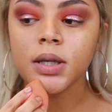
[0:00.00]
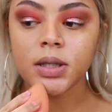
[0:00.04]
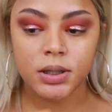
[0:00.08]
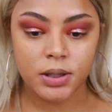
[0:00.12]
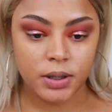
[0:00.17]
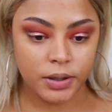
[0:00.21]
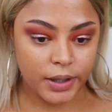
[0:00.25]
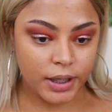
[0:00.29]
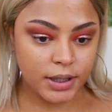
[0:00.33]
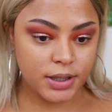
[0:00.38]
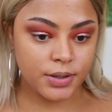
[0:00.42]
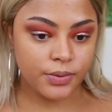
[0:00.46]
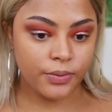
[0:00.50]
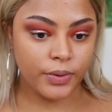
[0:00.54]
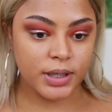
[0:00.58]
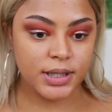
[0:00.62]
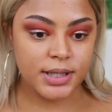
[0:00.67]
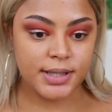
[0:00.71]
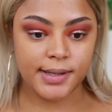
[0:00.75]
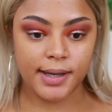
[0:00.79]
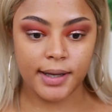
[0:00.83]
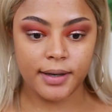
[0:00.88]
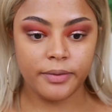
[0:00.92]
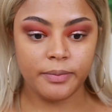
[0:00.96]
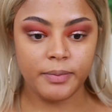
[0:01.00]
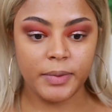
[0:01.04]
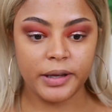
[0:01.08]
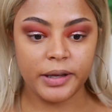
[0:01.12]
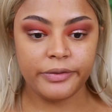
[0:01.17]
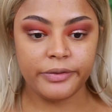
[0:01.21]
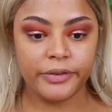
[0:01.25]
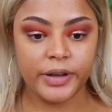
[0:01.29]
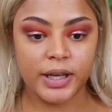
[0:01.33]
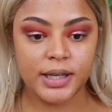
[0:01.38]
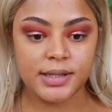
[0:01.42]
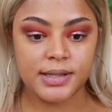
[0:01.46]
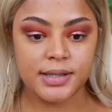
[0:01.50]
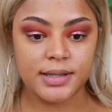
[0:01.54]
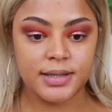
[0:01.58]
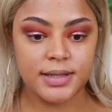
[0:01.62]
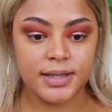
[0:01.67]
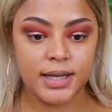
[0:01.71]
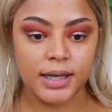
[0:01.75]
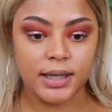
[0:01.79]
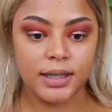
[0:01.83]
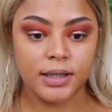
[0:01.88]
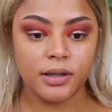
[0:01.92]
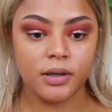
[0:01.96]
So that's one side of face
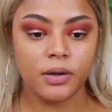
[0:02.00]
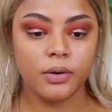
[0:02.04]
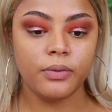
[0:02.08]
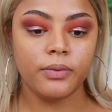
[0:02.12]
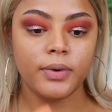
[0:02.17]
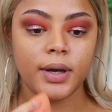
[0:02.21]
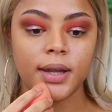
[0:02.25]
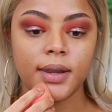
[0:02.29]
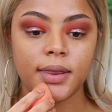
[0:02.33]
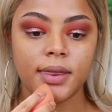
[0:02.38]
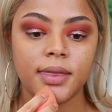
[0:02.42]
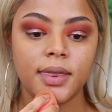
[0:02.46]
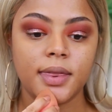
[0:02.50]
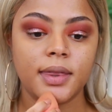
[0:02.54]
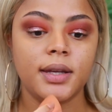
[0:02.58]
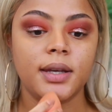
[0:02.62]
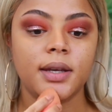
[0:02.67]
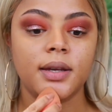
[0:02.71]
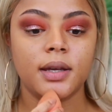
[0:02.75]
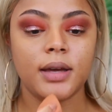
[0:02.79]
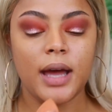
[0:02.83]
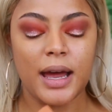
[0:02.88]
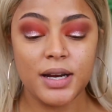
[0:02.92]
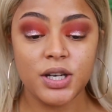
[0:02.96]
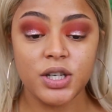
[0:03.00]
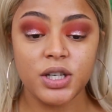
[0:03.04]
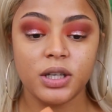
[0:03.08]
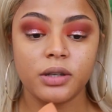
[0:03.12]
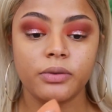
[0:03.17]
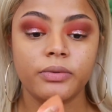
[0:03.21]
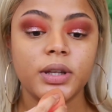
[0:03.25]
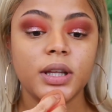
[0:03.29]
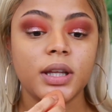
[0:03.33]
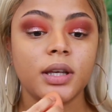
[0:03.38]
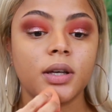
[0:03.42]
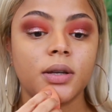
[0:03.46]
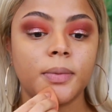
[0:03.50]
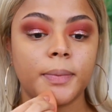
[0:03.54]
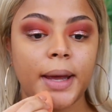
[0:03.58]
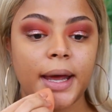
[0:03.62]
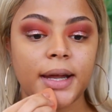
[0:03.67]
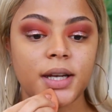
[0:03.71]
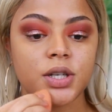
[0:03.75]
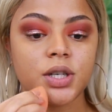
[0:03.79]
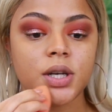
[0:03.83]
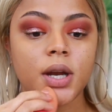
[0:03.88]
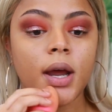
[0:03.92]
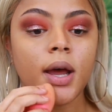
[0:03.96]
done with the, actually a really good
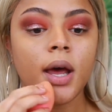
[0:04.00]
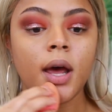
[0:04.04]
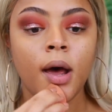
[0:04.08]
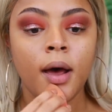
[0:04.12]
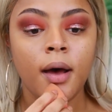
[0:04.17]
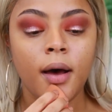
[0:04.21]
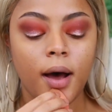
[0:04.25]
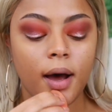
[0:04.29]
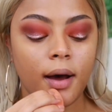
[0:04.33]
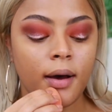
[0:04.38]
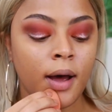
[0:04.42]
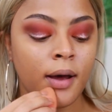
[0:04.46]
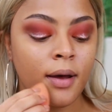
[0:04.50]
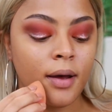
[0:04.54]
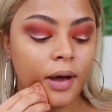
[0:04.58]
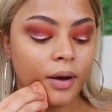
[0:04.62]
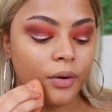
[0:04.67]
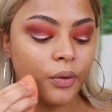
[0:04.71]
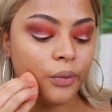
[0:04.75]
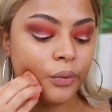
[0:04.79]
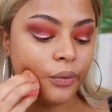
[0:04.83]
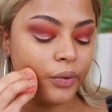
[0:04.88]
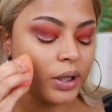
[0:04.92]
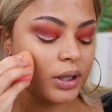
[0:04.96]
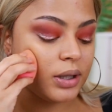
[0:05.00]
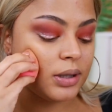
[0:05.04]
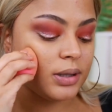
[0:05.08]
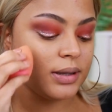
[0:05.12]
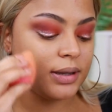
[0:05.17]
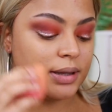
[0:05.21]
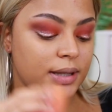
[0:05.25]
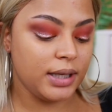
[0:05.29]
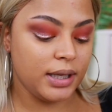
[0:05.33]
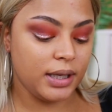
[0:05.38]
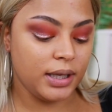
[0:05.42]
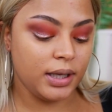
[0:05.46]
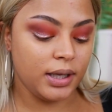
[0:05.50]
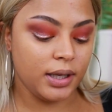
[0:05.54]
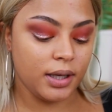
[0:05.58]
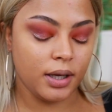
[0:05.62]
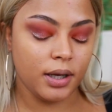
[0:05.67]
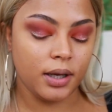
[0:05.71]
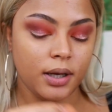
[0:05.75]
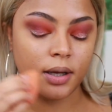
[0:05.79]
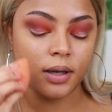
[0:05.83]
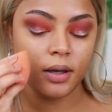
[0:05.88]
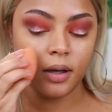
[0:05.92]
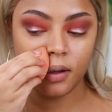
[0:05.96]
match, with
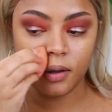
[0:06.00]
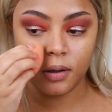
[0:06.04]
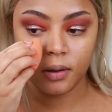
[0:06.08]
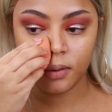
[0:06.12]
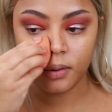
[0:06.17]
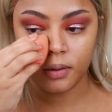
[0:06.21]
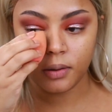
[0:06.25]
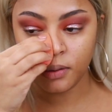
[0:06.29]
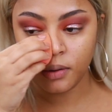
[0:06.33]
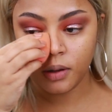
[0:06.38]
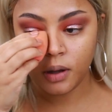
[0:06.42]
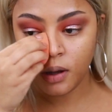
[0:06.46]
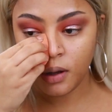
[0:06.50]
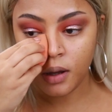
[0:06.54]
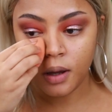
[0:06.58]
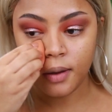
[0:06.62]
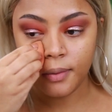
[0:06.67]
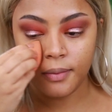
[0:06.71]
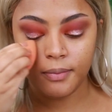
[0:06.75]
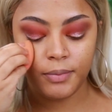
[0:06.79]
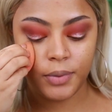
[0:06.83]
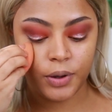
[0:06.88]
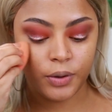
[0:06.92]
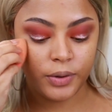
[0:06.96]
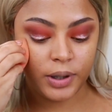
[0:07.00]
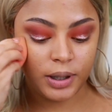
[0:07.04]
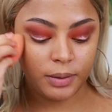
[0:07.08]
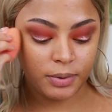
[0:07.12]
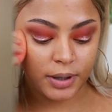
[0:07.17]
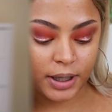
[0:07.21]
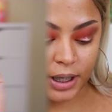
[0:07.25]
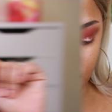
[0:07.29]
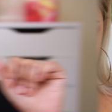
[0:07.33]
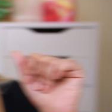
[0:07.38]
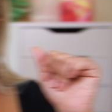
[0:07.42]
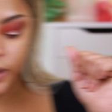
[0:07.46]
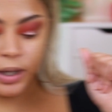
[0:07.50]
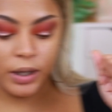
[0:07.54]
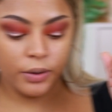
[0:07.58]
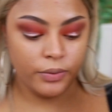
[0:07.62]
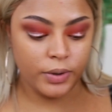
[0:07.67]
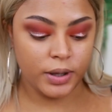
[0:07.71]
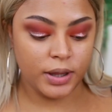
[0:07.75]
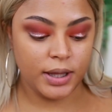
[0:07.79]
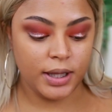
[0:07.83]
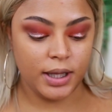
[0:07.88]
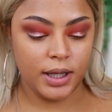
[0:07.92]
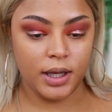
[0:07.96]
the Beauty Blender. Go in
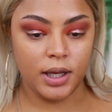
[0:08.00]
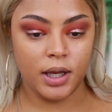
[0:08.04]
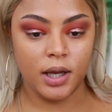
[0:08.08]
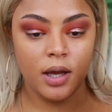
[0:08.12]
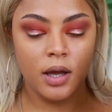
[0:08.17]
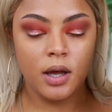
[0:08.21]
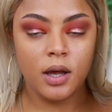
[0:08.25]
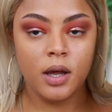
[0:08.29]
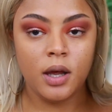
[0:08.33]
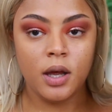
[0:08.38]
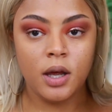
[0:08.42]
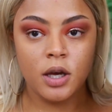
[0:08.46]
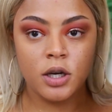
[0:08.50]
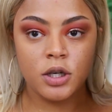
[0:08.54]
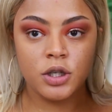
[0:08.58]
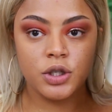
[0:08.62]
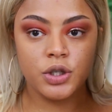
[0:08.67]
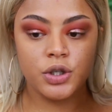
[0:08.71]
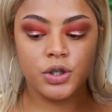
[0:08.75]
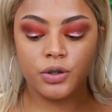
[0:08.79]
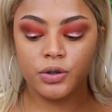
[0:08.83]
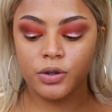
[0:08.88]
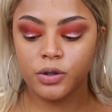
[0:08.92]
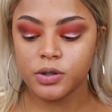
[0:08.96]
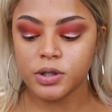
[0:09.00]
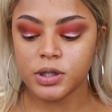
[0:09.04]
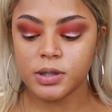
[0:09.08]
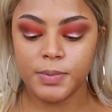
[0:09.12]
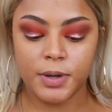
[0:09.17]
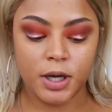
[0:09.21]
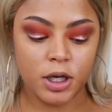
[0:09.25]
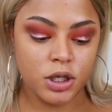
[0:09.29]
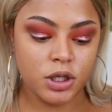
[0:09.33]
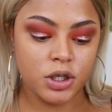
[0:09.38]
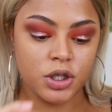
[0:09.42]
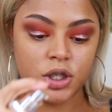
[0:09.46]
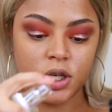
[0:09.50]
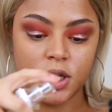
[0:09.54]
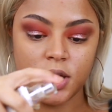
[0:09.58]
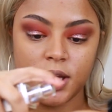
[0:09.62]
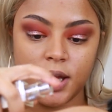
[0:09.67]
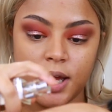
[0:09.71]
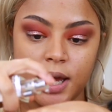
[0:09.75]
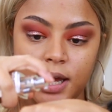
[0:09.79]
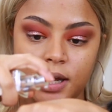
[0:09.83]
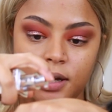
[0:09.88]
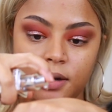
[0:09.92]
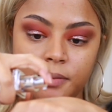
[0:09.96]
with the Juno sponge.
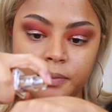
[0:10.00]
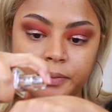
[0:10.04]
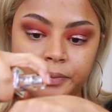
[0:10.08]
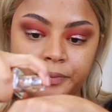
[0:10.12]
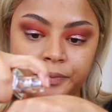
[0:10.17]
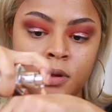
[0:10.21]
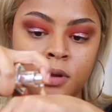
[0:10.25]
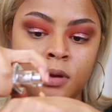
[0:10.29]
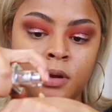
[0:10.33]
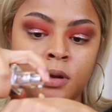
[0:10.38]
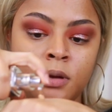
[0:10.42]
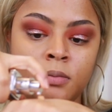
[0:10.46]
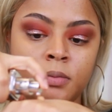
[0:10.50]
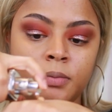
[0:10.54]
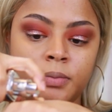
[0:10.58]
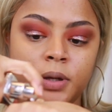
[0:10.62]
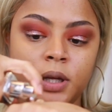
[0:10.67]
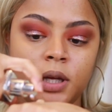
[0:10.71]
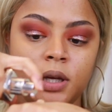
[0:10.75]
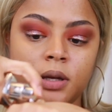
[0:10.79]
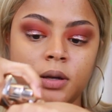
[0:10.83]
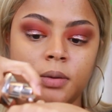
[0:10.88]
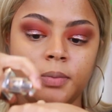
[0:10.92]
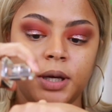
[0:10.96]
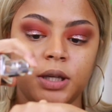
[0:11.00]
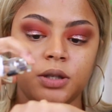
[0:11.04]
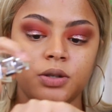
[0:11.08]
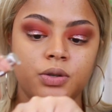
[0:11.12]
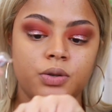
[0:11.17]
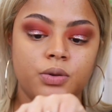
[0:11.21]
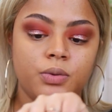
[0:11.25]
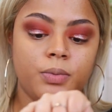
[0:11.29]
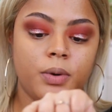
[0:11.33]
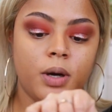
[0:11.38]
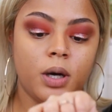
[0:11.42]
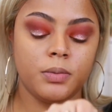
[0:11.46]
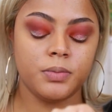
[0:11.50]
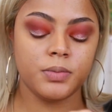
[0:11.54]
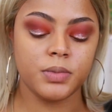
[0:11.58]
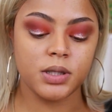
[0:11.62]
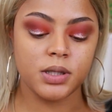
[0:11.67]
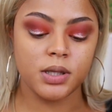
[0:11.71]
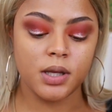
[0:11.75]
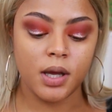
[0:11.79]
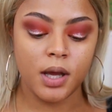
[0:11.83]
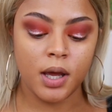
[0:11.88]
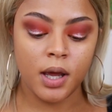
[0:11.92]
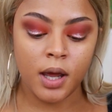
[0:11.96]
Again, I'm applying about 2 pumps.